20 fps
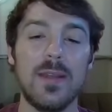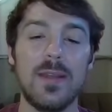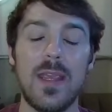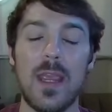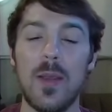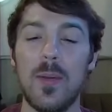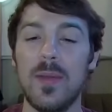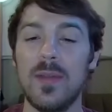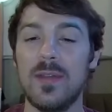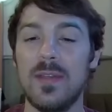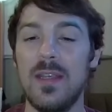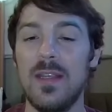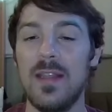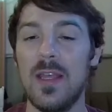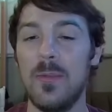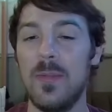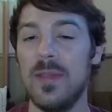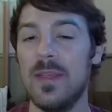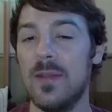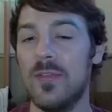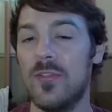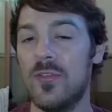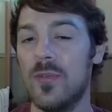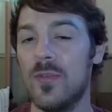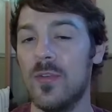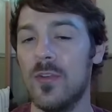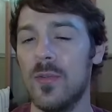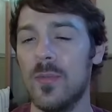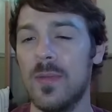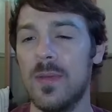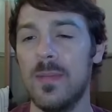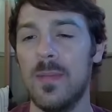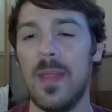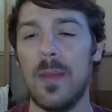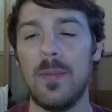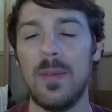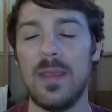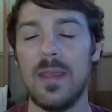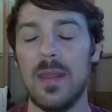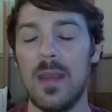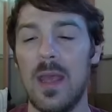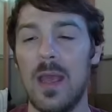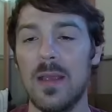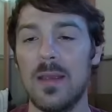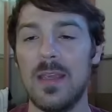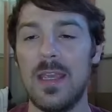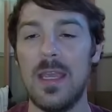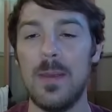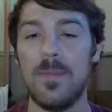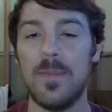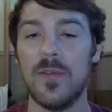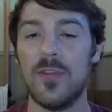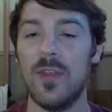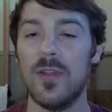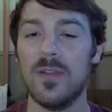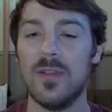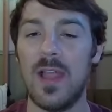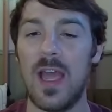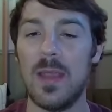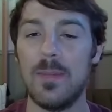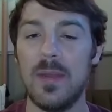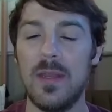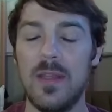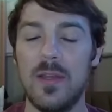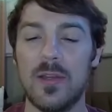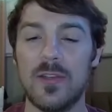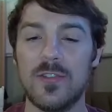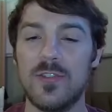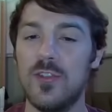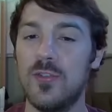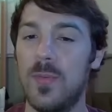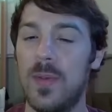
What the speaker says: guarantee that we can keep this alignment here,